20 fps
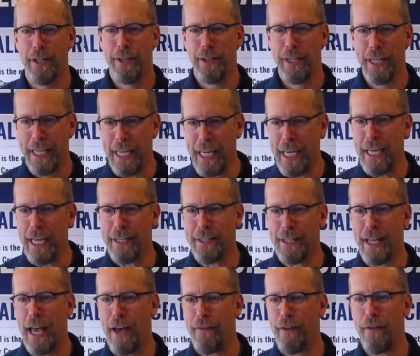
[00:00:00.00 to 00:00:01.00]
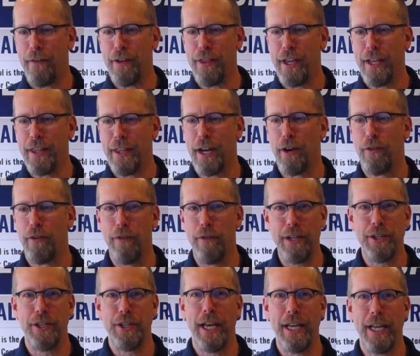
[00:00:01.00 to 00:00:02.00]
The key is to have everything that
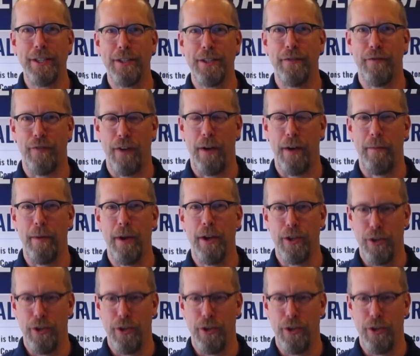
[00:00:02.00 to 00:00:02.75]
originates from